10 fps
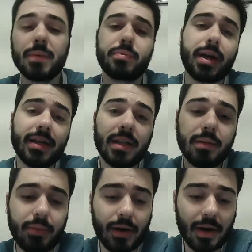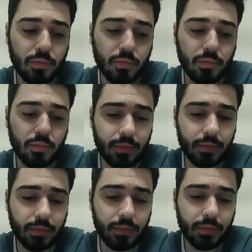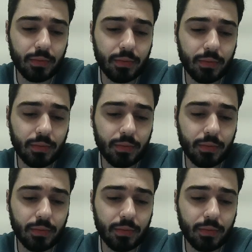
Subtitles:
Brendan Labarre will be on the show